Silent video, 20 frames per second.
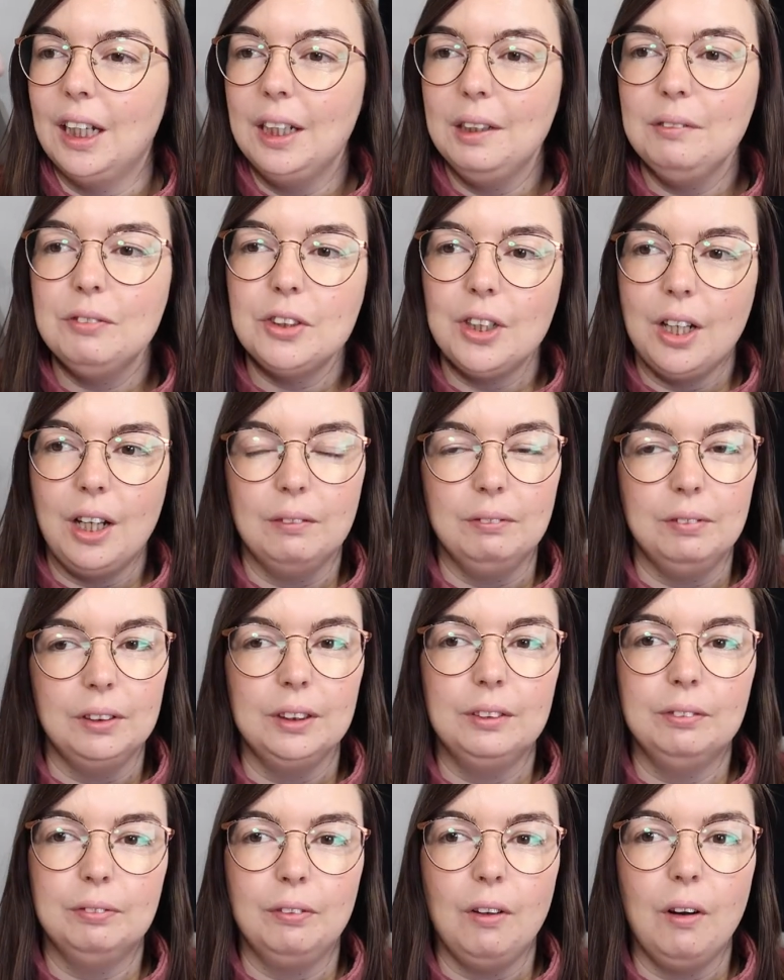I've
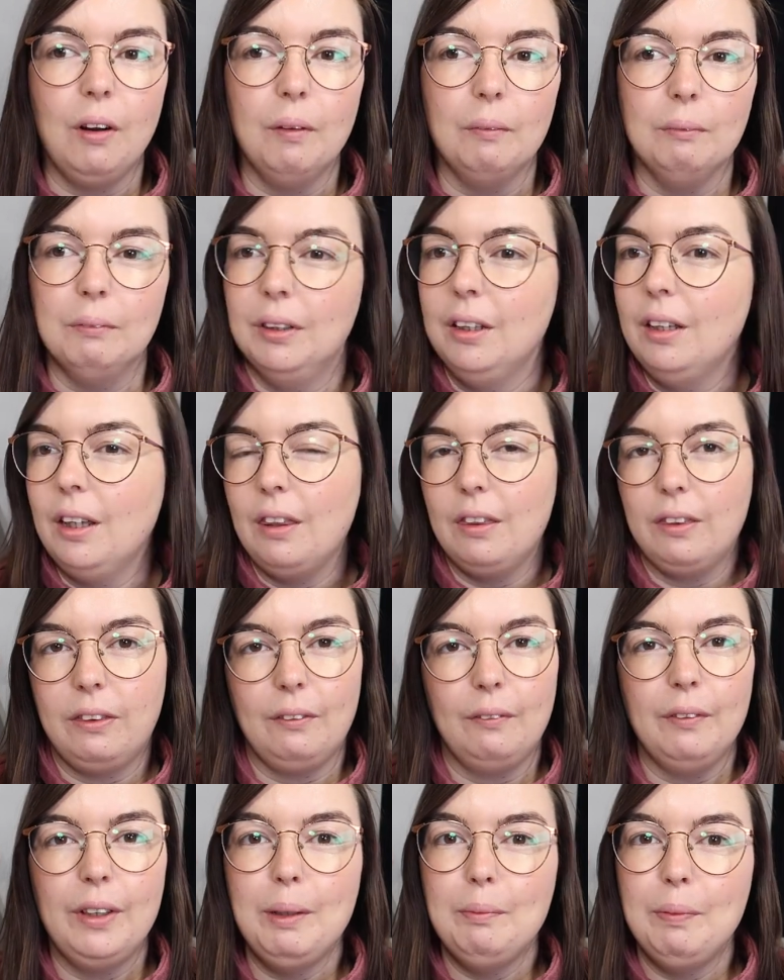travelled from
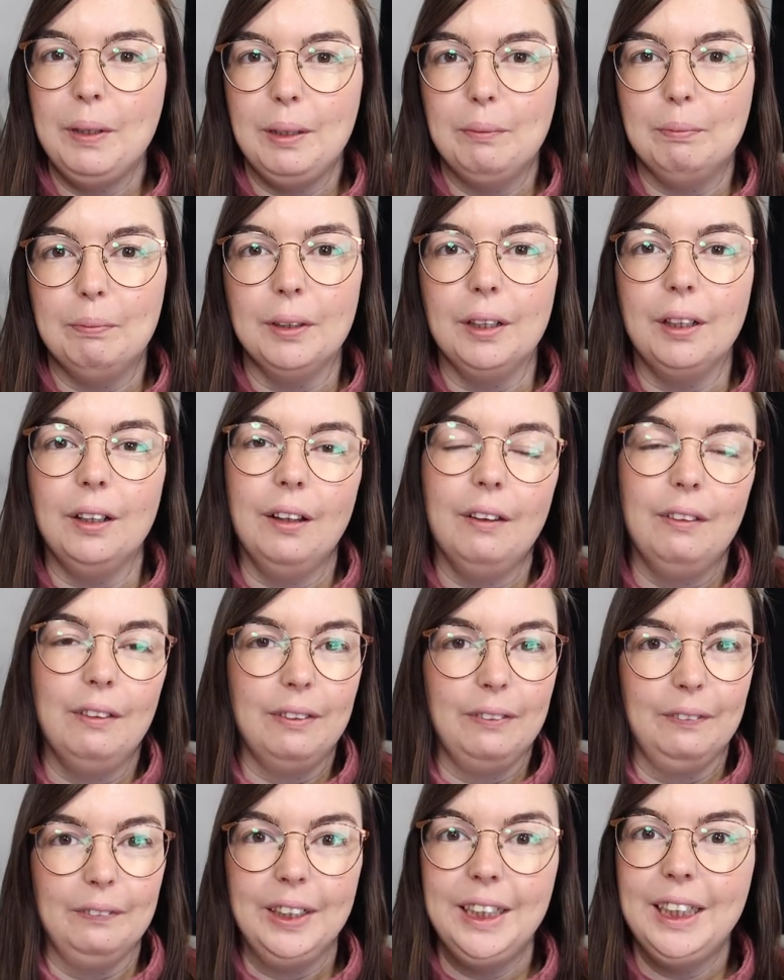three people,
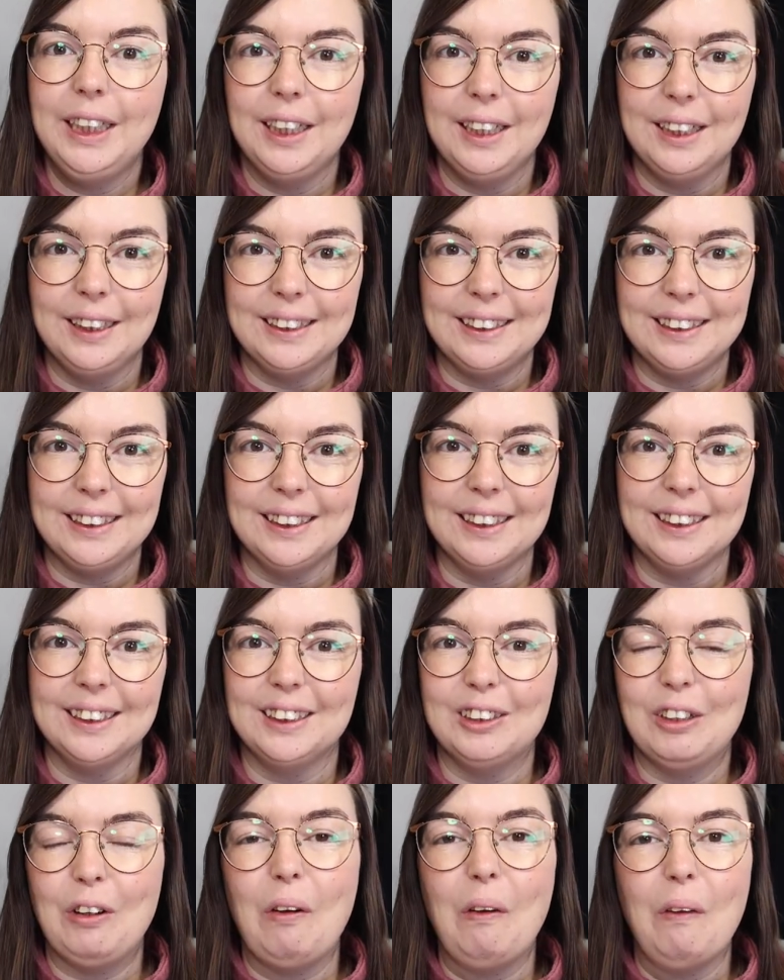three
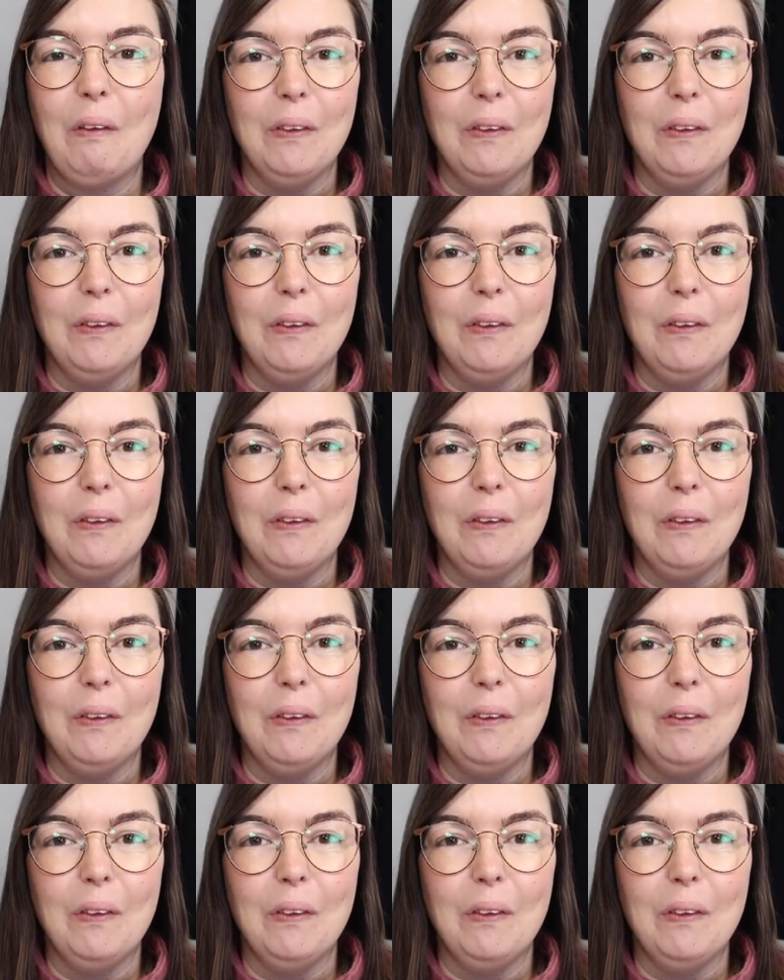cases,